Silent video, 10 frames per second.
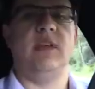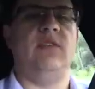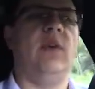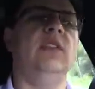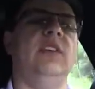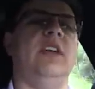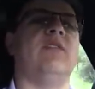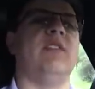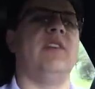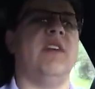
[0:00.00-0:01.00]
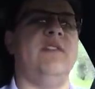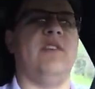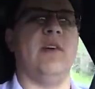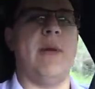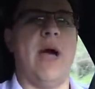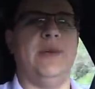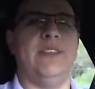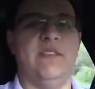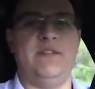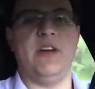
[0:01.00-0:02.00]
If you are looking for a very firm Audi,
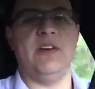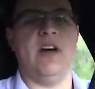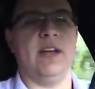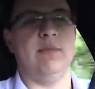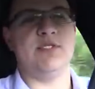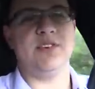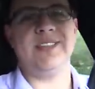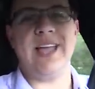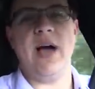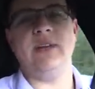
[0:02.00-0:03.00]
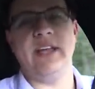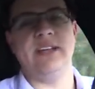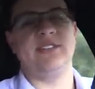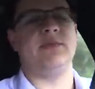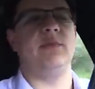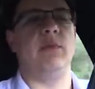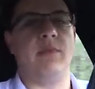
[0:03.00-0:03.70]
then fear not, I'm sure the Audi S three will